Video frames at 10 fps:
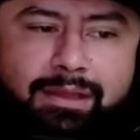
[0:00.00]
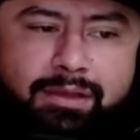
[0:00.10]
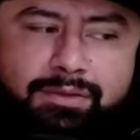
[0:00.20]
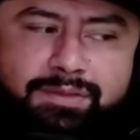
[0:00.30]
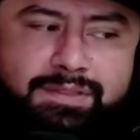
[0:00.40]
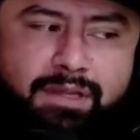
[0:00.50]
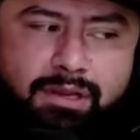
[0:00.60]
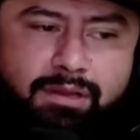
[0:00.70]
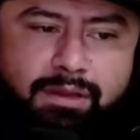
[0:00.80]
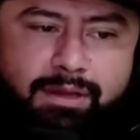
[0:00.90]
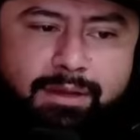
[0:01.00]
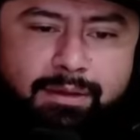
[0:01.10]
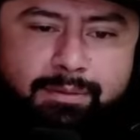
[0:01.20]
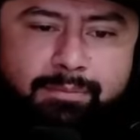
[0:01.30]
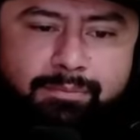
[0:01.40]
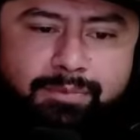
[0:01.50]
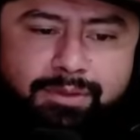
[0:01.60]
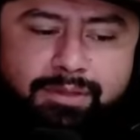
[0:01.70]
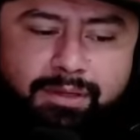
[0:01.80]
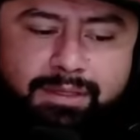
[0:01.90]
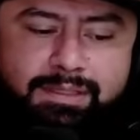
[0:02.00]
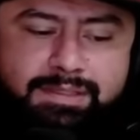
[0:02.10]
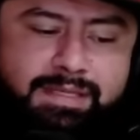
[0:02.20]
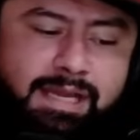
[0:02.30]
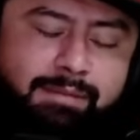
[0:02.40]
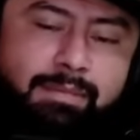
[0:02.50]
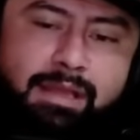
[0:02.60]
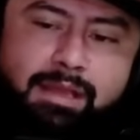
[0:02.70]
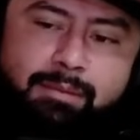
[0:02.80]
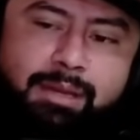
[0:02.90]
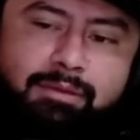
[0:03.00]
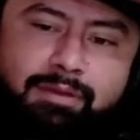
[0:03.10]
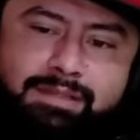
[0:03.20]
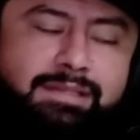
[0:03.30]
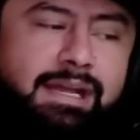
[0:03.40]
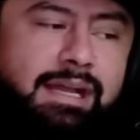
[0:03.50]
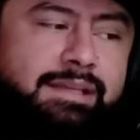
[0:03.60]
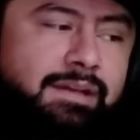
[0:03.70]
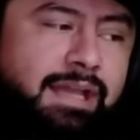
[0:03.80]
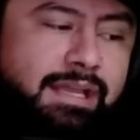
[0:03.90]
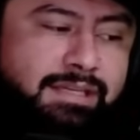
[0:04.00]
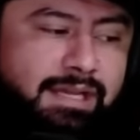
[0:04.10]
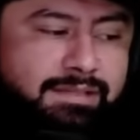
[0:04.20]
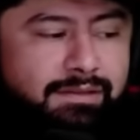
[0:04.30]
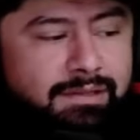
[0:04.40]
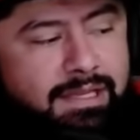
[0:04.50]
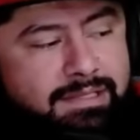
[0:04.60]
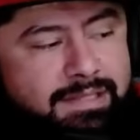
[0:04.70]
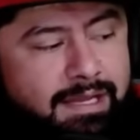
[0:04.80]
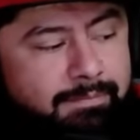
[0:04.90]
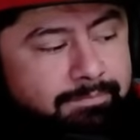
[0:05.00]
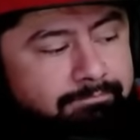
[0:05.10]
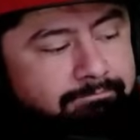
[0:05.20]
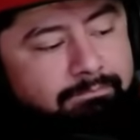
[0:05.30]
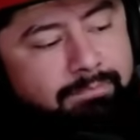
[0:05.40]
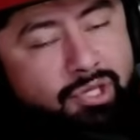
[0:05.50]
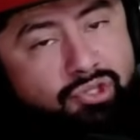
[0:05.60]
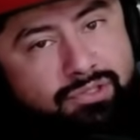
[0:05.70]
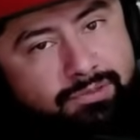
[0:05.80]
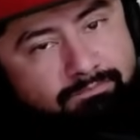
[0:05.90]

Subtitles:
else during this time. But anyways, guys, I'll catch you guys on the next time. Peace.